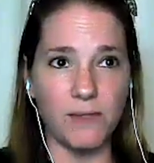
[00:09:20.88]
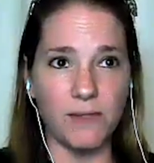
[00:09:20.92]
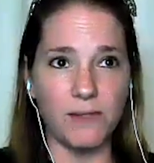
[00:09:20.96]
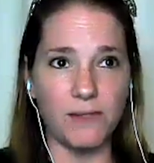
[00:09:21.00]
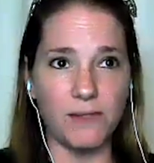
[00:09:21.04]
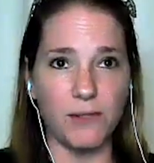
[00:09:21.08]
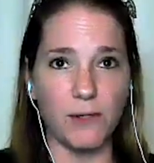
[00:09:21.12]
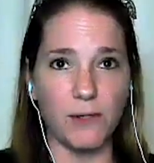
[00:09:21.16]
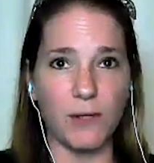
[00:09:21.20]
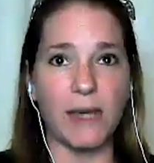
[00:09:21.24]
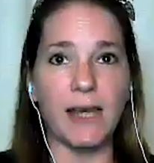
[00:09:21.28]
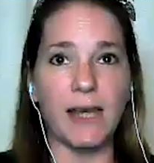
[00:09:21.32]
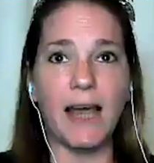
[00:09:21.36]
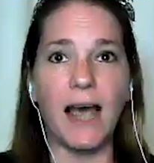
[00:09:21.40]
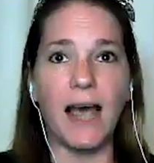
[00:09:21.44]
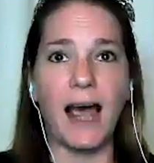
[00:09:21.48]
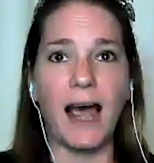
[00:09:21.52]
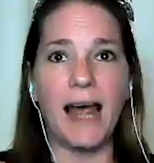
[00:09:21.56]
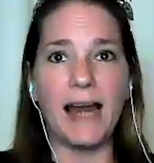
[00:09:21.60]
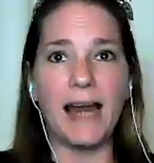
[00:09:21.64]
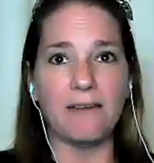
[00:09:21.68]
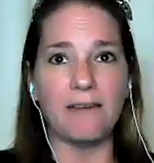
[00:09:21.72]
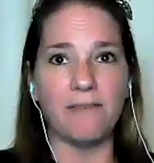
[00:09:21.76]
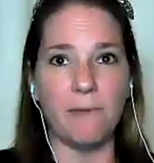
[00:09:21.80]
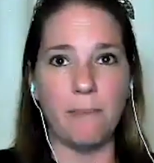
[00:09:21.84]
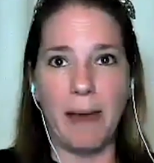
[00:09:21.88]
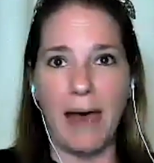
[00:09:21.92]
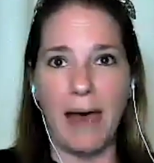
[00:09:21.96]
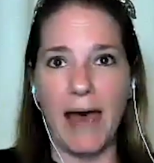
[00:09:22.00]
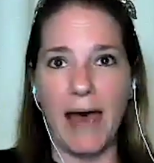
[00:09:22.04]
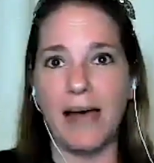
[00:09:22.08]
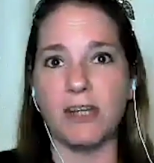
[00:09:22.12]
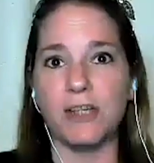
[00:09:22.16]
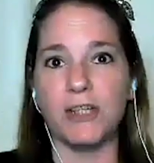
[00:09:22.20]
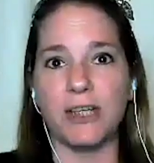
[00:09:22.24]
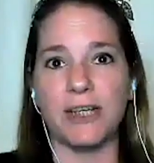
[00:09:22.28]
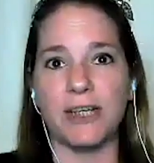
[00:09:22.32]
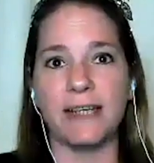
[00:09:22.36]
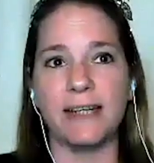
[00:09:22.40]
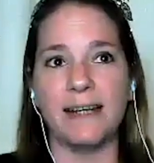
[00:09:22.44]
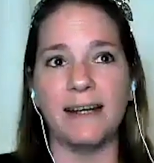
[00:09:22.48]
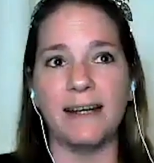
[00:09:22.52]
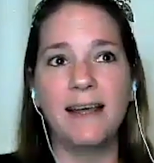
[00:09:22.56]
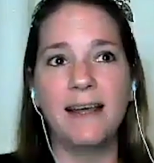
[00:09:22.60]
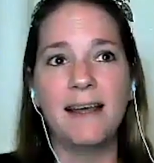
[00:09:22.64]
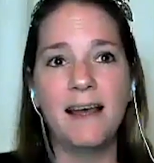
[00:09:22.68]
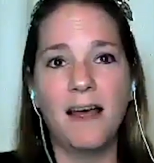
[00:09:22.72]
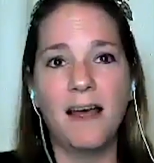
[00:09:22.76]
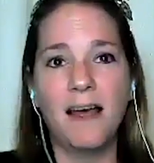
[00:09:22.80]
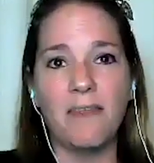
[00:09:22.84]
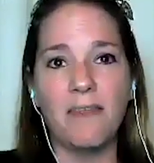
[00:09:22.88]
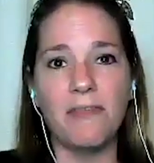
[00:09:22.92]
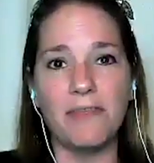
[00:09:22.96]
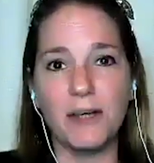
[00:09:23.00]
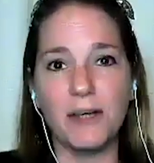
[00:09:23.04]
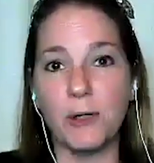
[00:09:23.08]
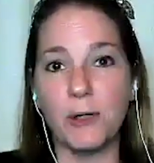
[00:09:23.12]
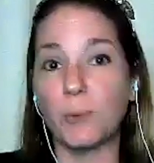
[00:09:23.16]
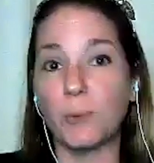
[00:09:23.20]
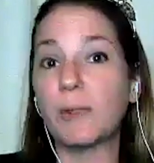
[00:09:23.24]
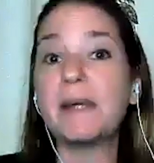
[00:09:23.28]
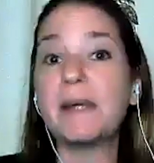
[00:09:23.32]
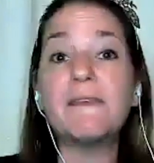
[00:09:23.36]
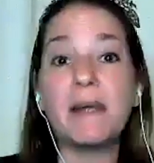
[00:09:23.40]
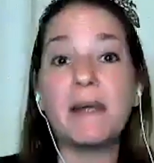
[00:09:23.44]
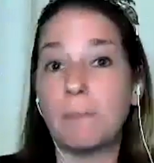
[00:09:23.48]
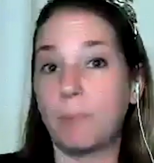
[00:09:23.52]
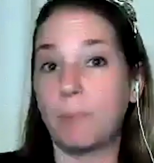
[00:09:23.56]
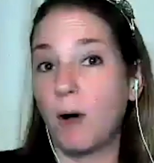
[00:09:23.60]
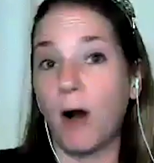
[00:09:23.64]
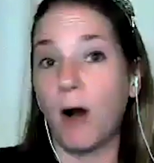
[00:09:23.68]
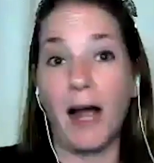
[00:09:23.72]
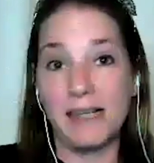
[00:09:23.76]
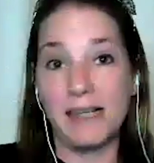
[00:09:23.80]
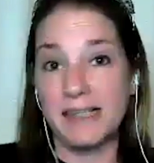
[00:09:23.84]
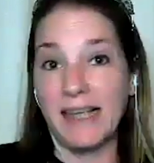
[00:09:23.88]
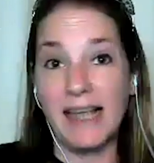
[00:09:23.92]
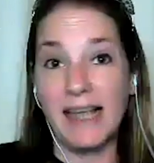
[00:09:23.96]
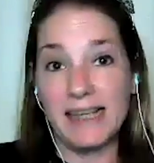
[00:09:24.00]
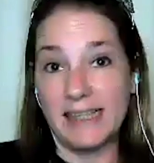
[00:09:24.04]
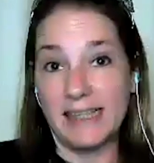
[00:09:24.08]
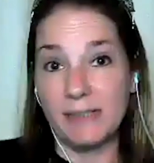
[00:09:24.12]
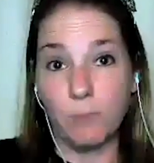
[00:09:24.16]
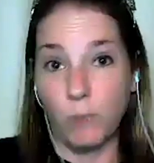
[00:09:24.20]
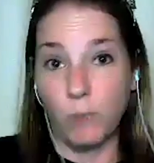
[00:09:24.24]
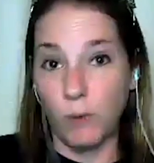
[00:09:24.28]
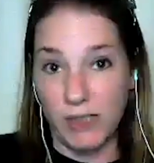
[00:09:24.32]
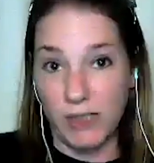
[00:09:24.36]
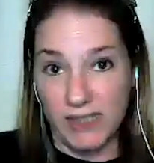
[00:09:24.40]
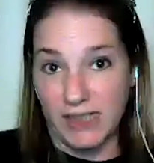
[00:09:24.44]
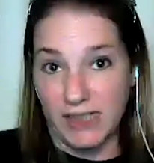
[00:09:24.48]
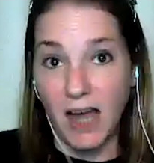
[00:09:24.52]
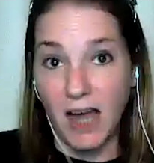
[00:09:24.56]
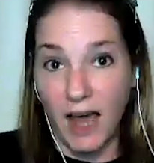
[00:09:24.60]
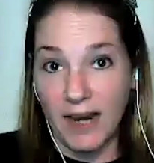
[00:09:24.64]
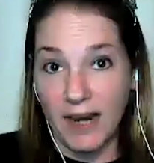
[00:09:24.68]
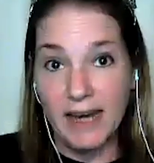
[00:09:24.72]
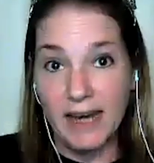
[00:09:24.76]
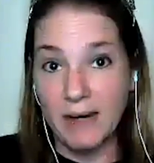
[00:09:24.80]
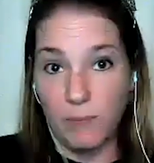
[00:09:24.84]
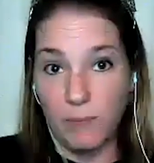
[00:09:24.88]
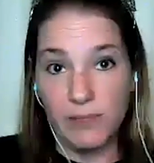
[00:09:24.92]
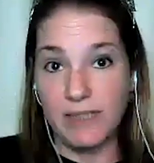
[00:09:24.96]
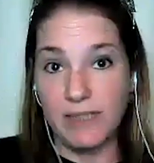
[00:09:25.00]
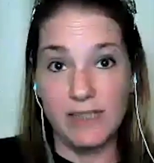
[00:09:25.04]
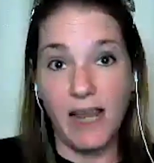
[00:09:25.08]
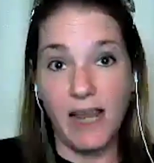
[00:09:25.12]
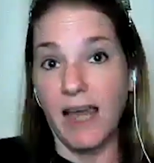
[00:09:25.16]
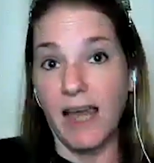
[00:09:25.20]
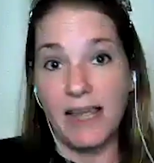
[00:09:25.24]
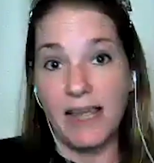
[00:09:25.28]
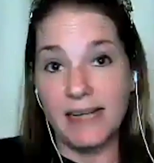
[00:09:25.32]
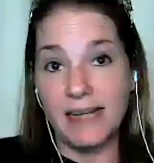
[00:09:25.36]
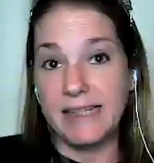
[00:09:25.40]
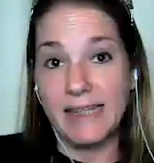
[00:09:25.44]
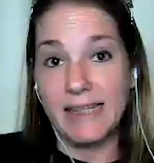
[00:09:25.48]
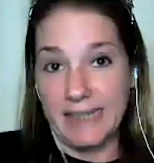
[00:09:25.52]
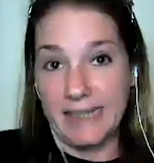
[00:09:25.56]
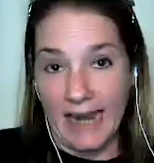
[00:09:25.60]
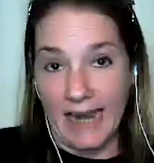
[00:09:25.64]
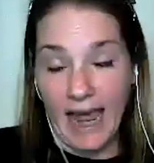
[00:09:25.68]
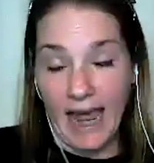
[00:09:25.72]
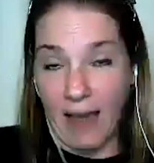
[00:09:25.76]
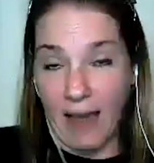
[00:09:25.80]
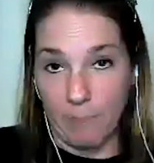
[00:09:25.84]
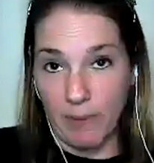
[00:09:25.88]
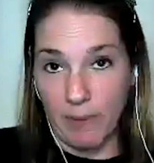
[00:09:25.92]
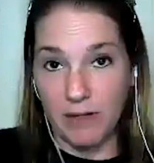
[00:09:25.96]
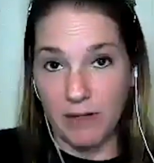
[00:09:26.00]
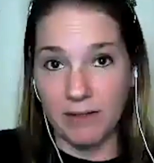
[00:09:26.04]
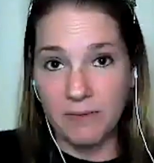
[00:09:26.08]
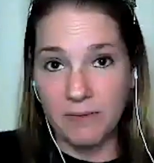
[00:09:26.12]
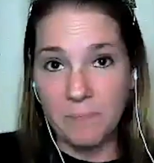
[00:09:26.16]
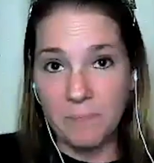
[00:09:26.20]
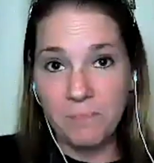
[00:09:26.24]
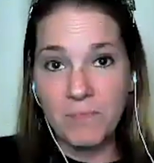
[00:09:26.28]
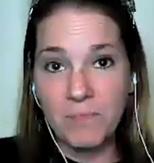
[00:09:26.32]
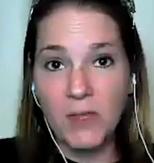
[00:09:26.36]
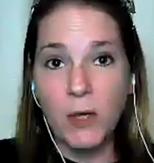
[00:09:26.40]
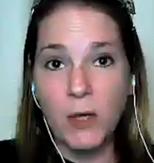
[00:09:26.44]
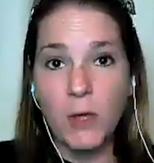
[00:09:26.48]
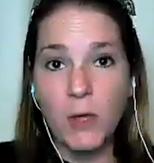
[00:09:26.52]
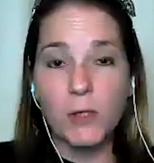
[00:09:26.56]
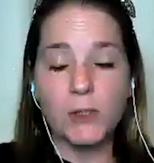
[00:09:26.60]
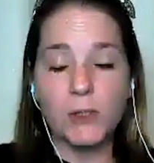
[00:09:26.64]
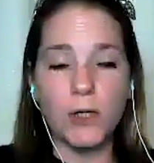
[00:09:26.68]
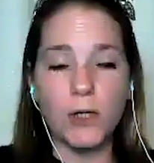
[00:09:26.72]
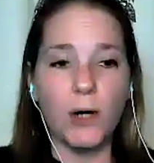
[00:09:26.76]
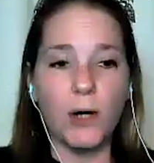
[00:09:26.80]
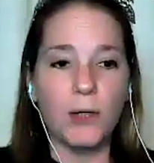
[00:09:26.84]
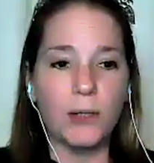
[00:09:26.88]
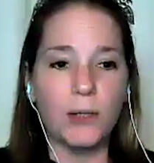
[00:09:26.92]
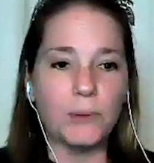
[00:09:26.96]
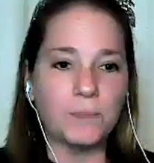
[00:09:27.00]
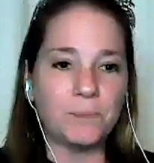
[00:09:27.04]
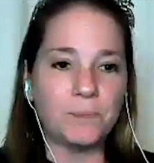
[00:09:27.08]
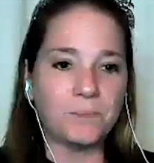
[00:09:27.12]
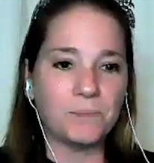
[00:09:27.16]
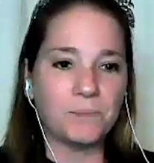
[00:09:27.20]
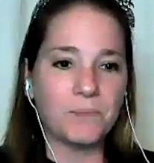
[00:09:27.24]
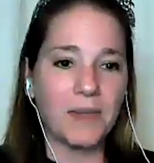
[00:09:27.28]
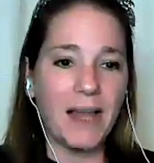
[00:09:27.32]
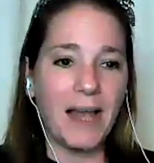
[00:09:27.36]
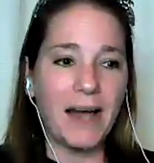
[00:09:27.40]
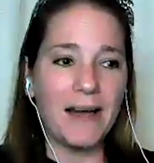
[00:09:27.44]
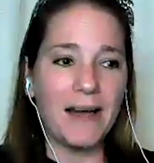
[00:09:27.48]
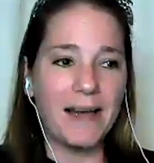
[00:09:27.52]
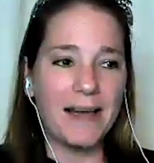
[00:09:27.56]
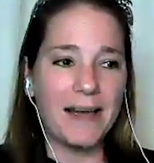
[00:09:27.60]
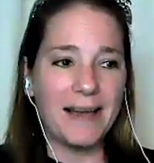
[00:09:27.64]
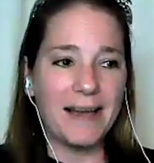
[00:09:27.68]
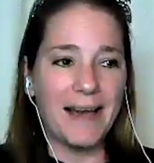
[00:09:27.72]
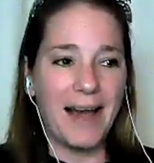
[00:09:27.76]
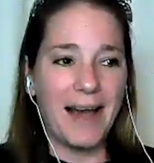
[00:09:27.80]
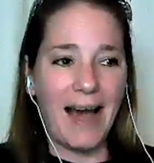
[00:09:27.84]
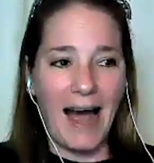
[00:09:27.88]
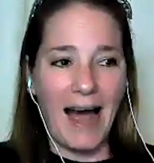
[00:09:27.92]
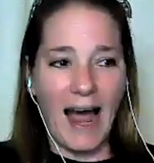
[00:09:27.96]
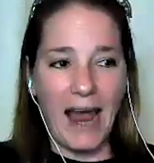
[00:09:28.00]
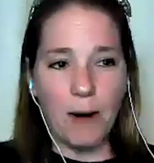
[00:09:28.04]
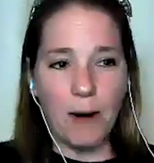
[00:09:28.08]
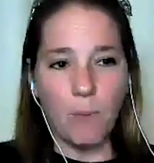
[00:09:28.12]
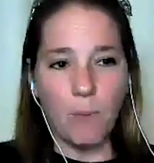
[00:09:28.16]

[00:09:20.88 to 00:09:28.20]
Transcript: you can kind of imagine the grieving process was none. It was n- it didn't happen. So I